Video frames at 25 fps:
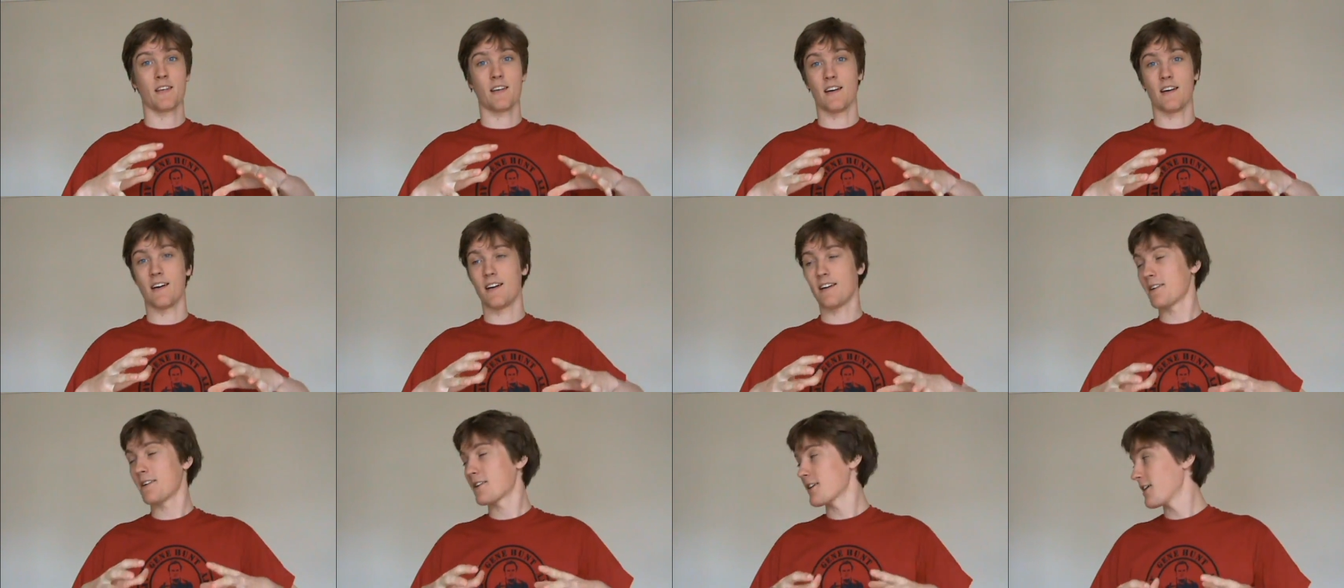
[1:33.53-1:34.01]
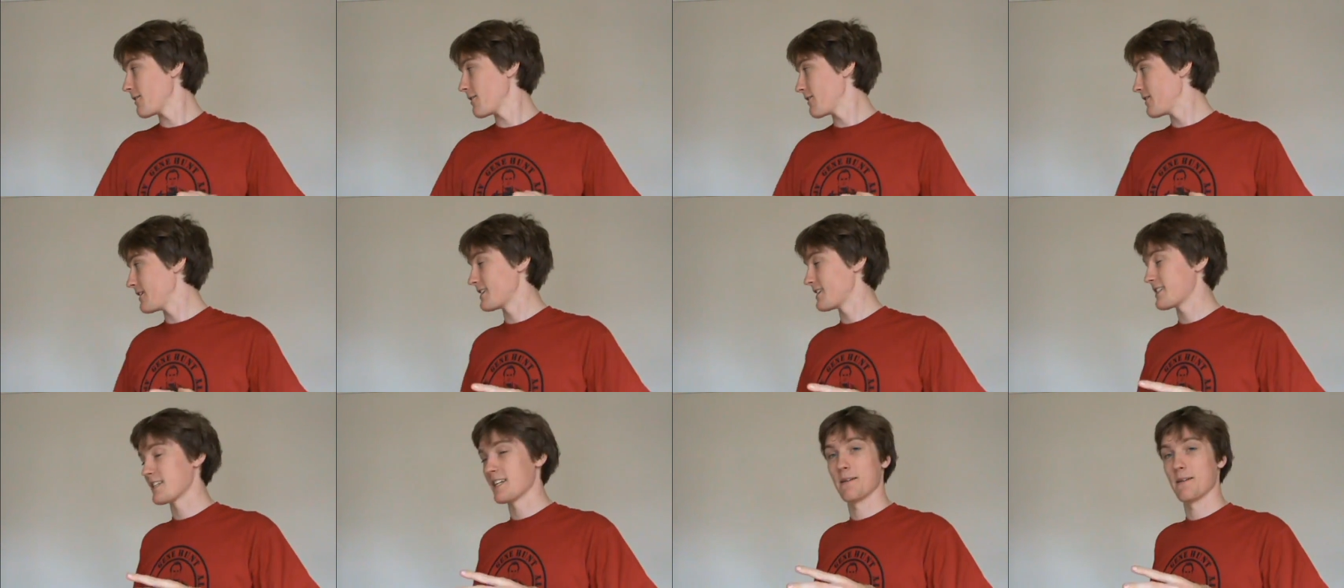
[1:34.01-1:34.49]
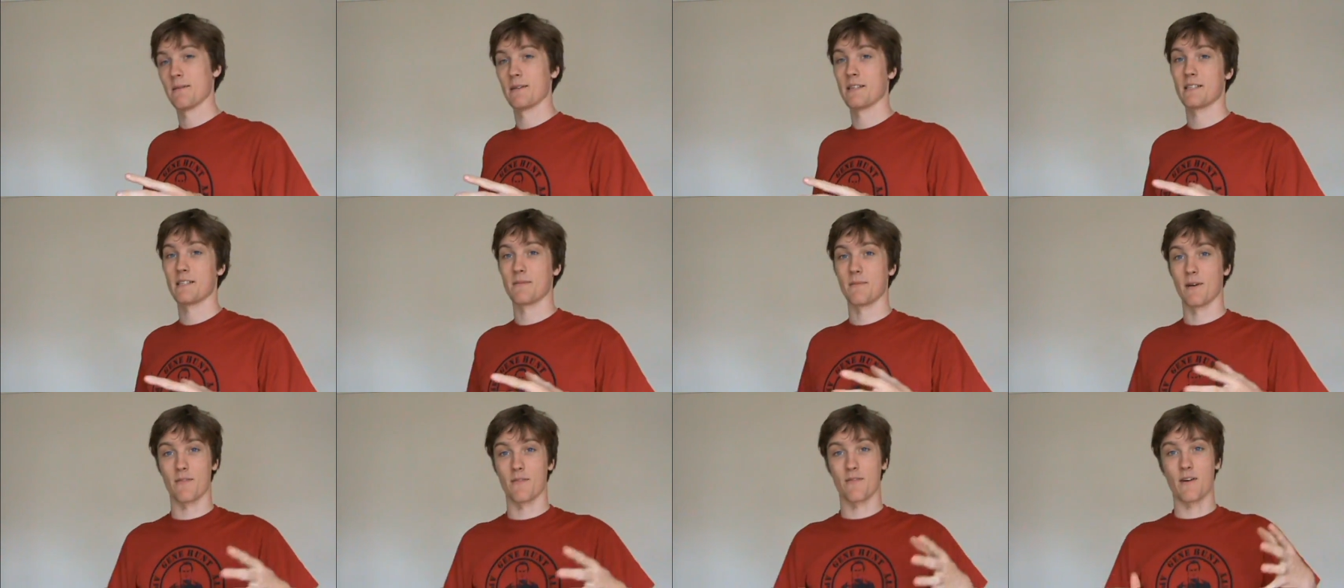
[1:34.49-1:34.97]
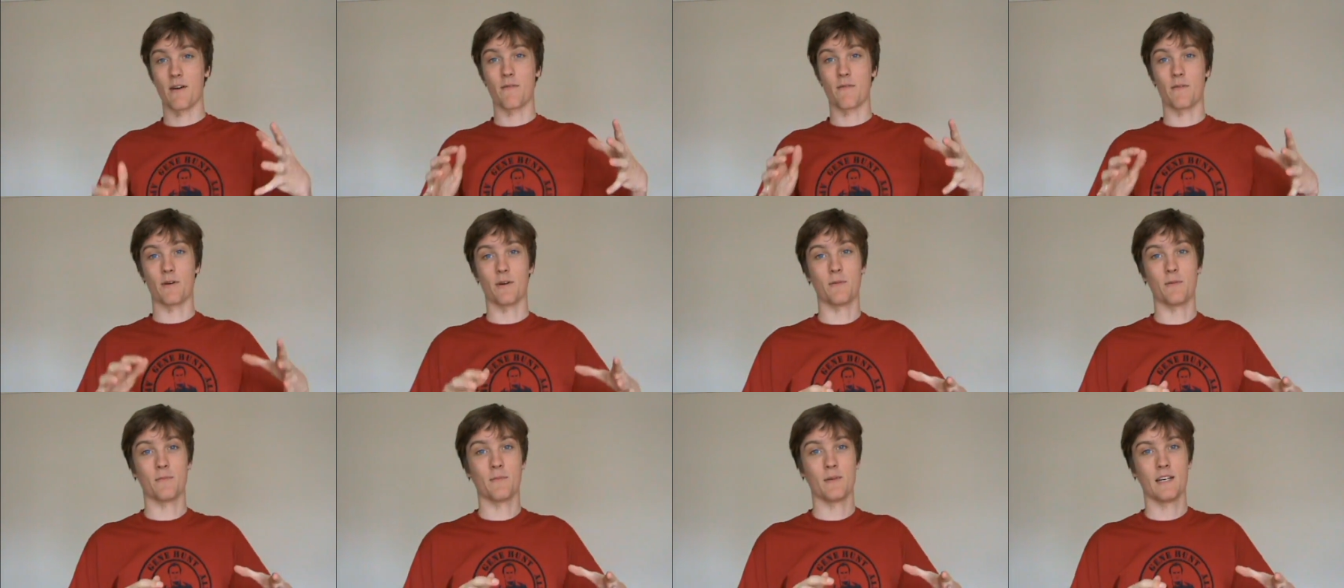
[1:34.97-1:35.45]
You can't really see it, but this is my front
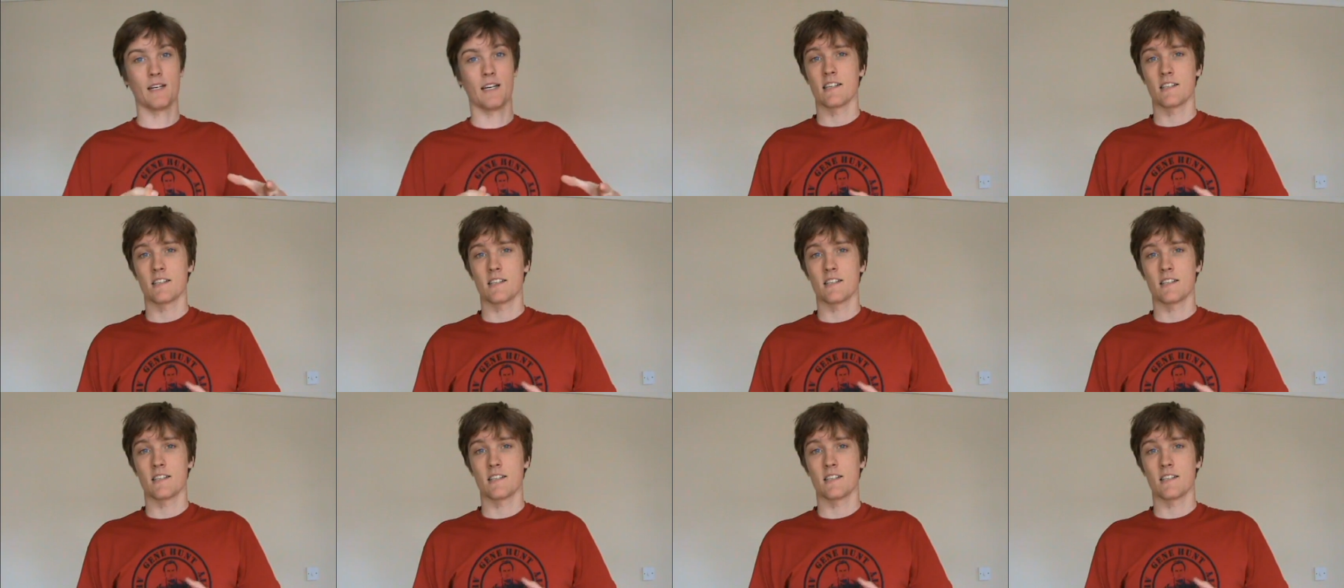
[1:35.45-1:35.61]
room.